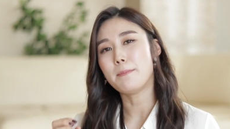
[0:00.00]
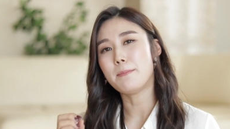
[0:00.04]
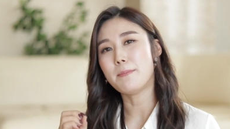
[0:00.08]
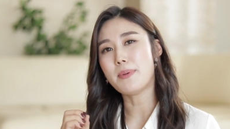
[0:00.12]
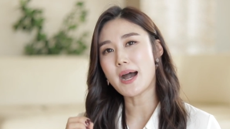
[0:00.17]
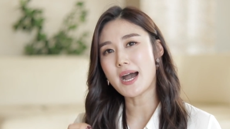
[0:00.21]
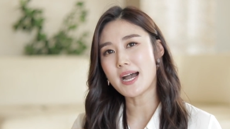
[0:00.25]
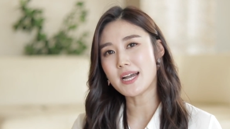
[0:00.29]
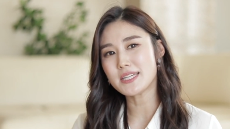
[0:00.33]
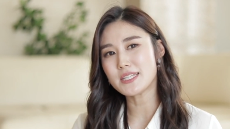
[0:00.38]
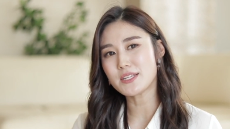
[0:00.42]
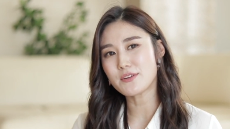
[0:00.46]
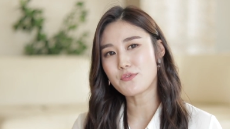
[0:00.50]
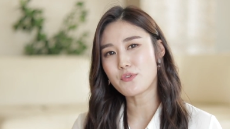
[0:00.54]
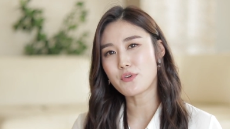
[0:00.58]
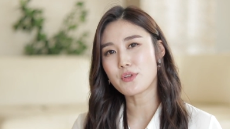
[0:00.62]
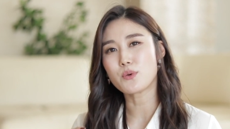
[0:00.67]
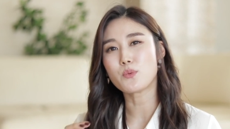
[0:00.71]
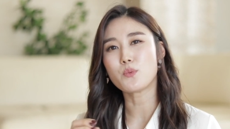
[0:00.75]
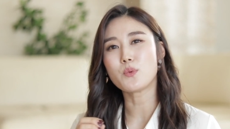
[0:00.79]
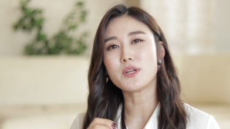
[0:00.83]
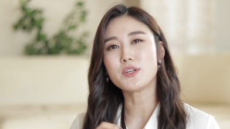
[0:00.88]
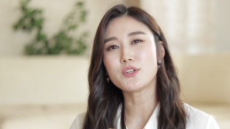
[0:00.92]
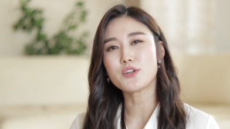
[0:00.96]
but for
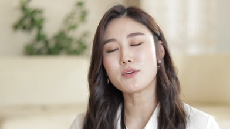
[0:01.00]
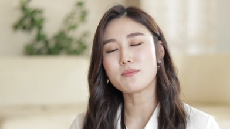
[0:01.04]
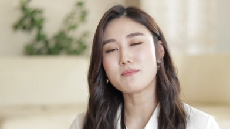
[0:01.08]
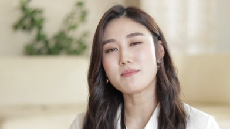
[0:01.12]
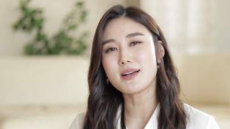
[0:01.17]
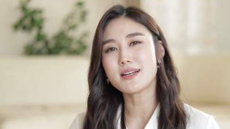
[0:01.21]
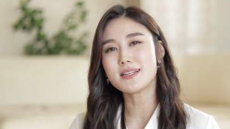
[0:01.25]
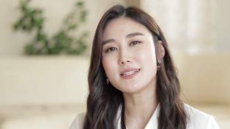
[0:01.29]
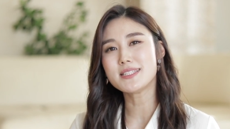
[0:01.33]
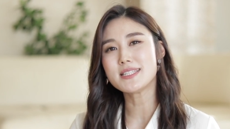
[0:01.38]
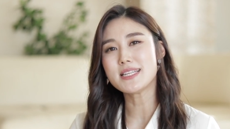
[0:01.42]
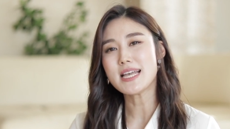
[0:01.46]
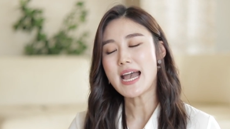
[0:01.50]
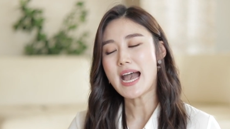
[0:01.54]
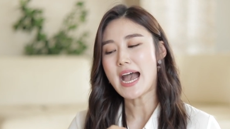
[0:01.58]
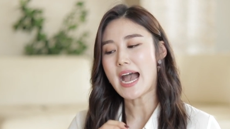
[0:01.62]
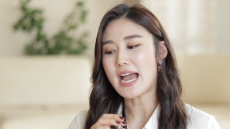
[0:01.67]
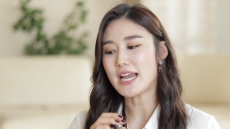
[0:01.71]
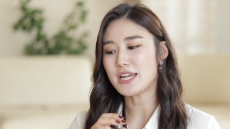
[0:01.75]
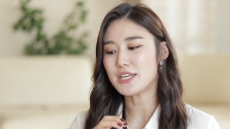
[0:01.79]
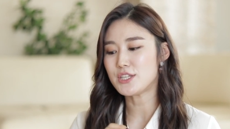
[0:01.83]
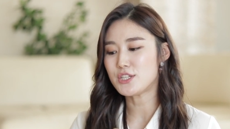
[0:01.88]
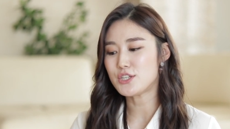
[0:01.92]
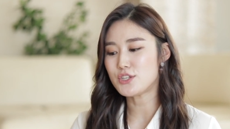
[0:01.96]
the winter months,
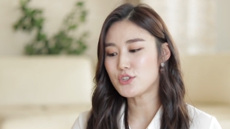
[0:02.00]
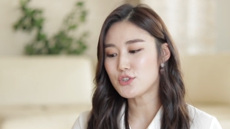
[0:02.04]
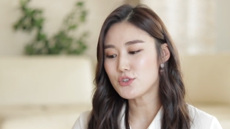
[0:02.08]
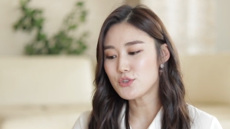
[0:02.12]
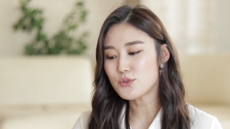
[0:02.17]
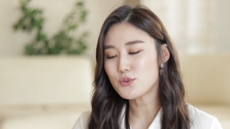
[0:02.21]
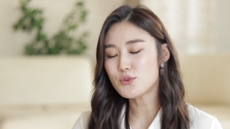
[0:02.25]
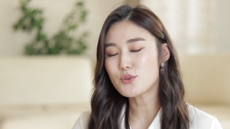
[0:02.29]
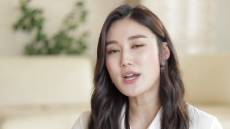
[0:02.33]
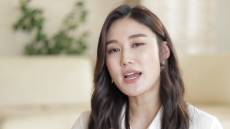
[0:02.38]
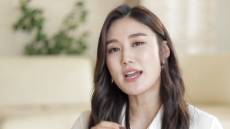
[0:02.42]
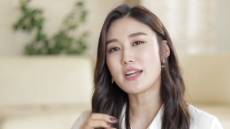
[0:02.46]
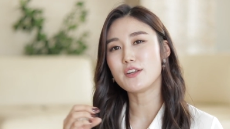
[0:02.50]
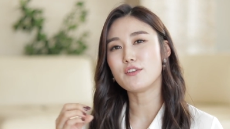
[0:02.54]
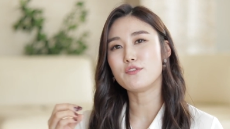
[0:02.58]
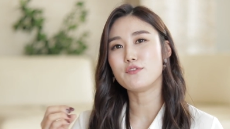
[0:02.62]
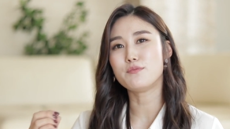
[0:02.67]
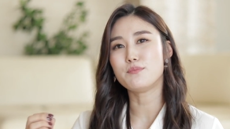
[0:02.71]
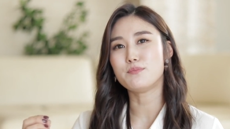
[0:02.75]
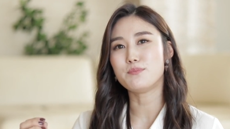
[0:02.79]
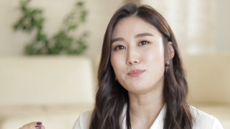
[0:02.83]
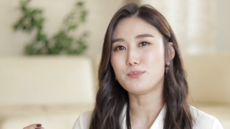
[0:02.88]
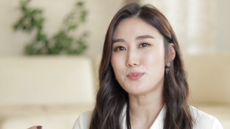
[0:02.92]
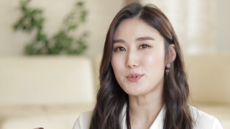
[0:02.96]
I do kind
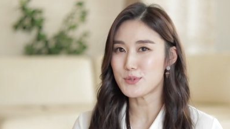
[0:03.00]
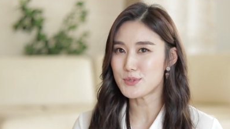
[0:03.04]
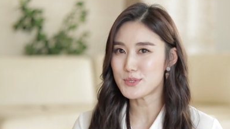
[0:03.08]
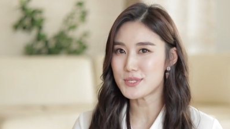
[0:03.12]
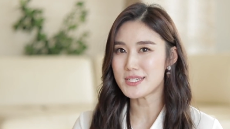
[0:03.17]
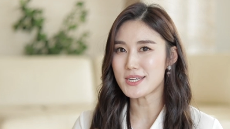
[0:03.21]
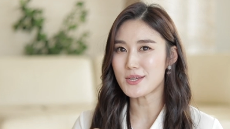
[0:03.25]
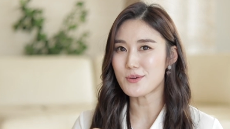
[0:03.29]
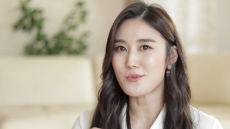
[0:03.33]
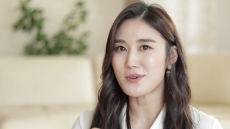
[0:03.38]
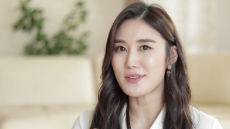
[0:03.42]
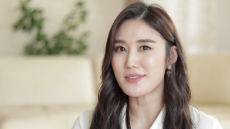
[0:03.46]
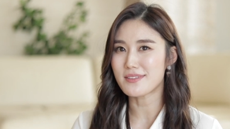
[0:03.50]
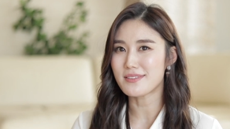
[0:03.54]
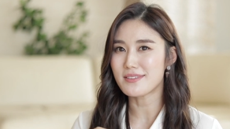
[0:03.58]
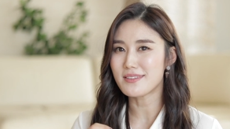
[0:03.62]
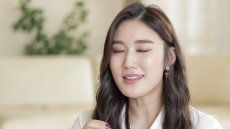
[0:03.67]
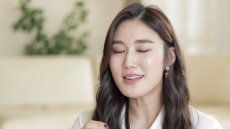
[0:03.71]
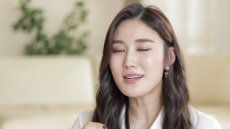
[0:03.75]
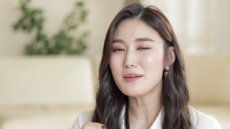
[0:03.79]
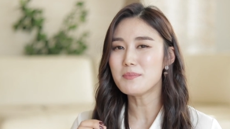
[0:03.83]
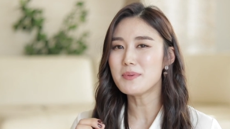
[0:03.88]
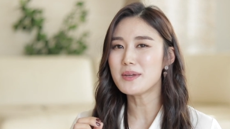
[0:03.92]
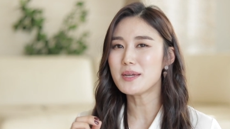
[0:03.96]
of boost it with a
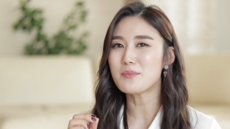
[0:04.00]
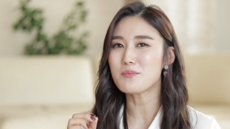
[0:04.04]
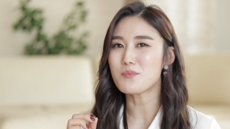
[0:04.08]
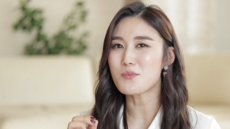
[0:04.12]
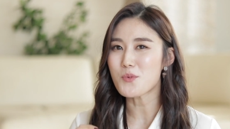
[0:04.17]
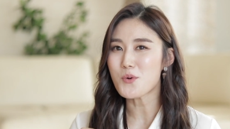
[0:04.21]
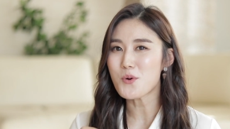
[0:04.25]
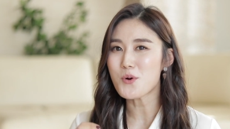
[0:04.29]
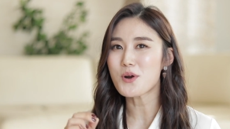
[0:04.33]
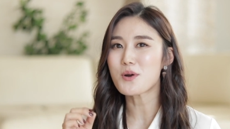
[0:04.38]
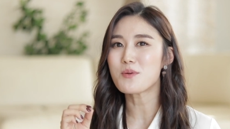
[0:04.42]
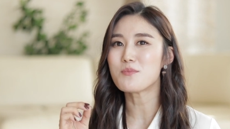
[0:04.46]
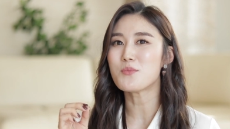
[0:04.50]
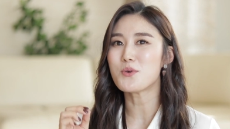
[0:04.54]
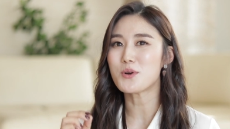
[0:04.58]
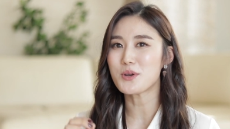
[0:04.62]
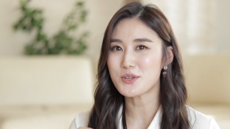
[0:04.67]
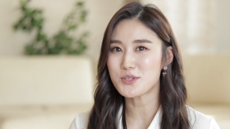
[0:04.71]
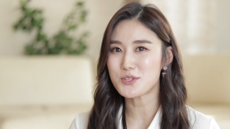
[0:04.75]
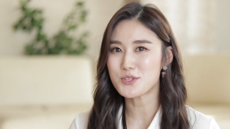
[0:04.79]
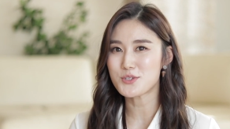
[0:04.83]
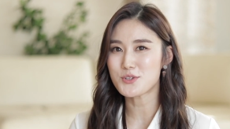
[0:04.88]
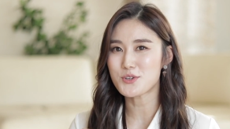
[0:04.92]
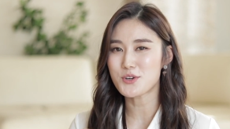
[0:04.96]
little bit more
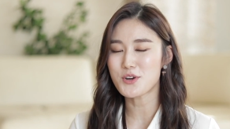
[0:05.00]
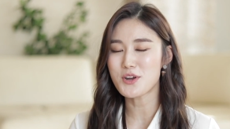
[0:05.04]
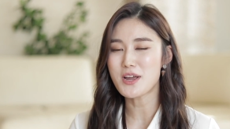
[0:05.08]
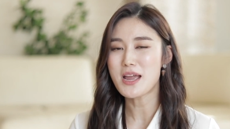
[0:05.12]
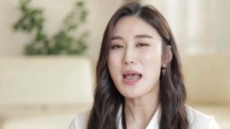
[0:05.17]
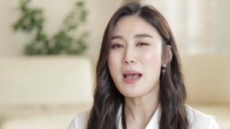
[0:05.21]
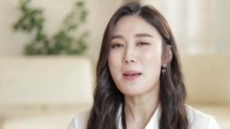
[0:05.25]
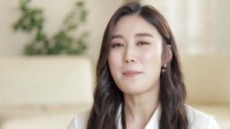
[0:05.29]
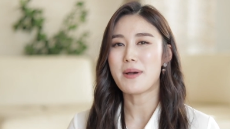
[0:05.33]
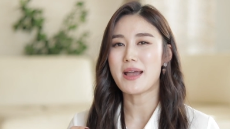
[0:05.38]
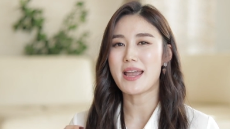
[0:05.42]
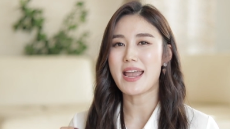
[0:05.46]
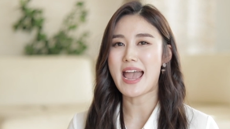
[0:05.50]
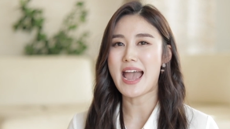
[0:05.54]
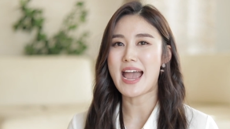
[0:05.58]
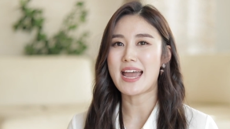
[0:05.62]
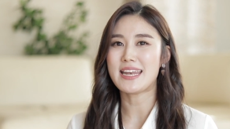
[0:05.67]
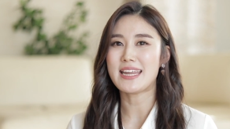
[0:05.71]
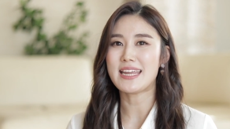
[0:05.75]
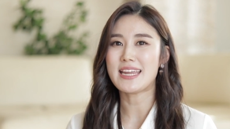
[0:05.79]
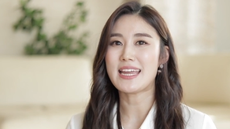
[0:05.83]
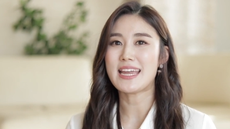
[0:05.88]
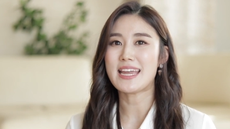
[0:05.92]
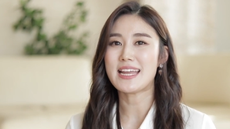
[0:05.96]
moisture by
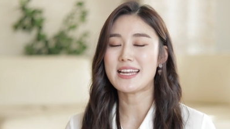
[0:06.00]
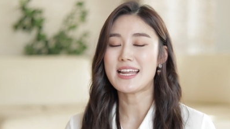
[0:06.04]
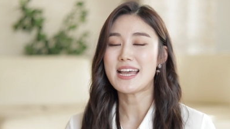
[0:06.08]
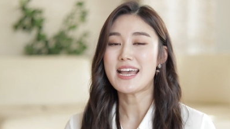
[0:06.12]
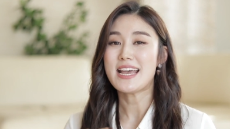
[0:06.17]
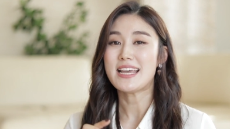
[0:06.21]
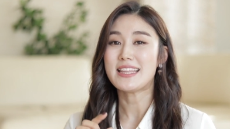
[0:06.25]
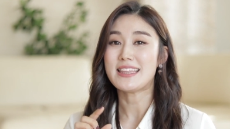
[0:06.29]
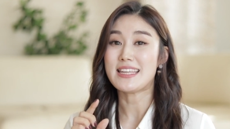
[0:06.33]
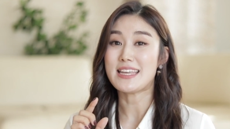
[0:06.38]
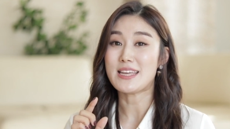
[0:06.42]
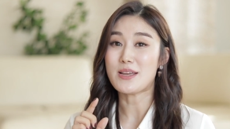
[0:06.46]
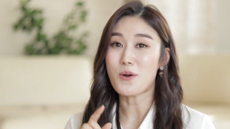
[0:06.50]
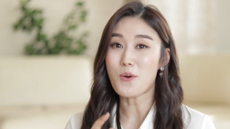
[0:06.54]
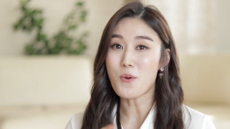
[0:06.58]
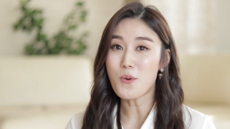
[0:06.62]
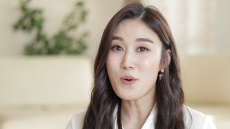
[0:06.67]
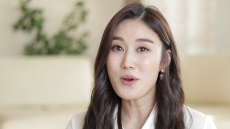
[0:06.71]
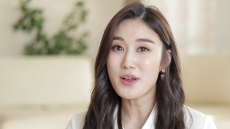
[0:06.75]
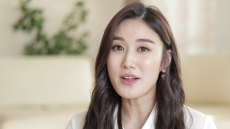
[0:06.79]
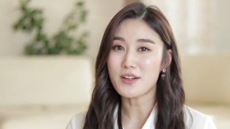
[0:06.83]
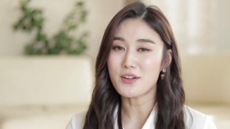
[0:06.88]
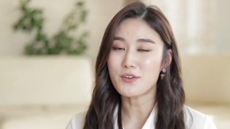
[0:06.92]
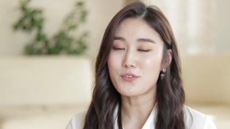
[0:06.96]
adding in the
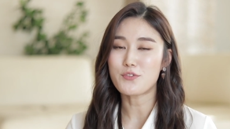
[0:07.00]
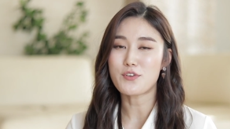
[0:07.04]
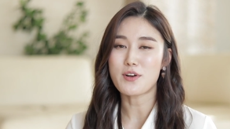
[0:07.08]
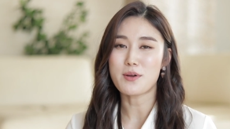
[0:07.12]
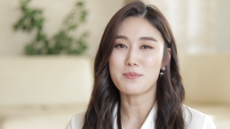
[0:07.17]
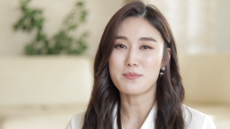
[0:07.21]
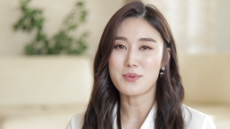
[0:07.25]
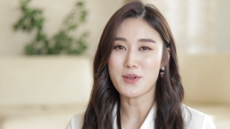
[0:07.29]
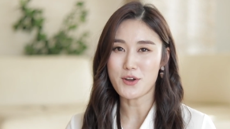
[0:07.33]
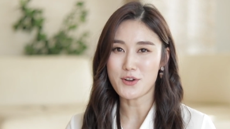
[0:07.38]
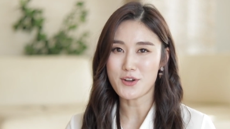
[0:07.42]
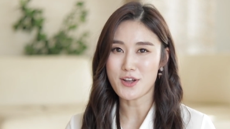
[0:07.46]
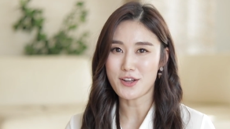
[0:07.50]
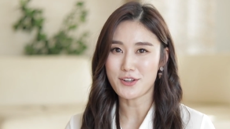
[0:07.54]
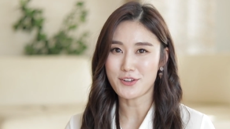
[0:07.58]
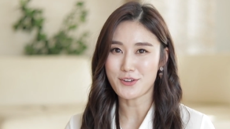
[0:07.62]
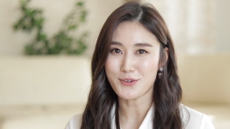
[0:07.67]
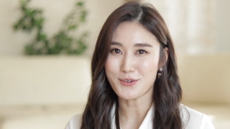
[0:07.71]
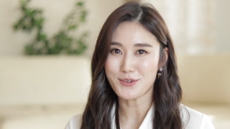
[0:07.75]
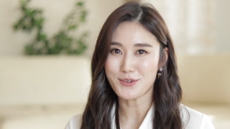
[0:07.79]
oil from Pyunkang